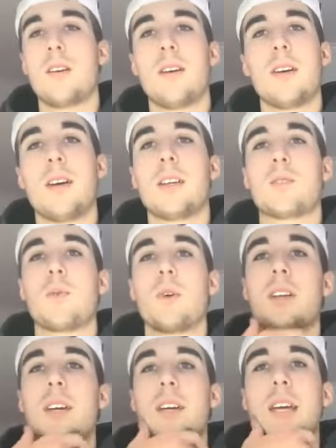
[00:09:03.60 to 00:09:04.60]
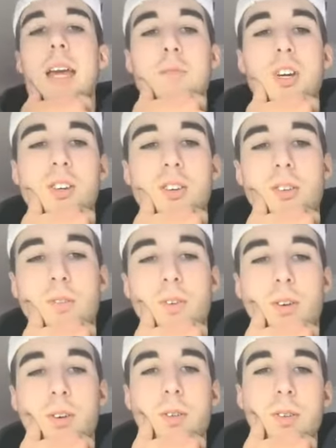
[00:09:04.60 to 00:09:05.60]
it's really a game changer
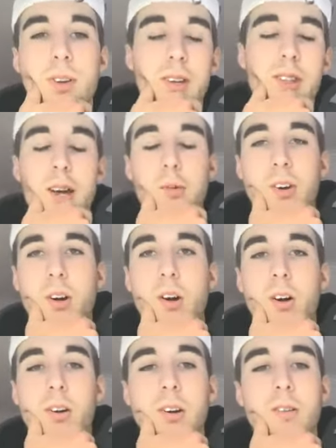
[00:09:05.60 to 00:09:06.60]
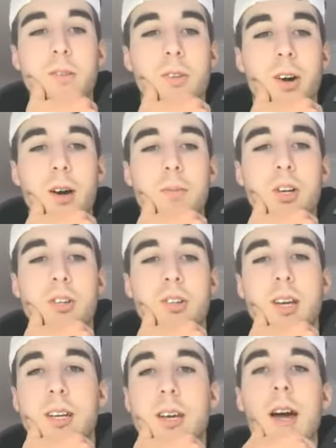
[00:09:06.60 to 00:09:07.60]
for in that regard for how much
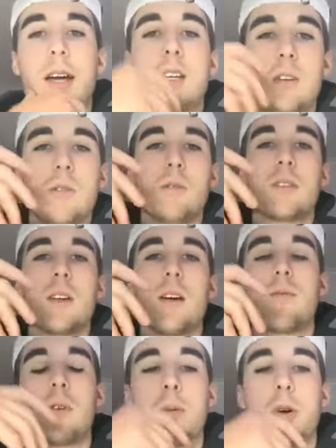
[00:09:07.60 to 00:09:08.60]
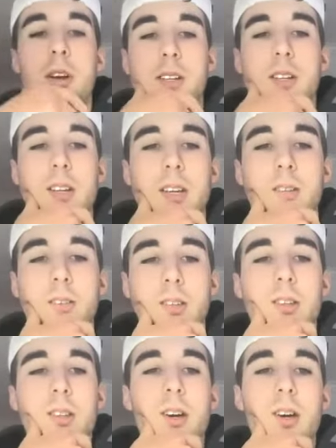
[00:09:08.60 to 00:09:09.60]
like IQ stuff we put into
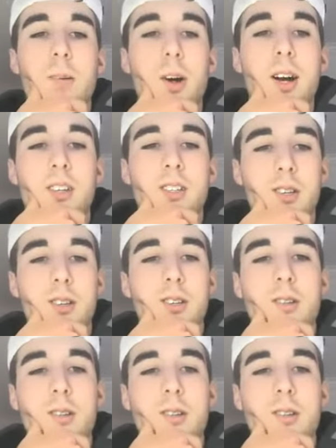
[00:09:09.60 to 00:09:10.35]
the practices.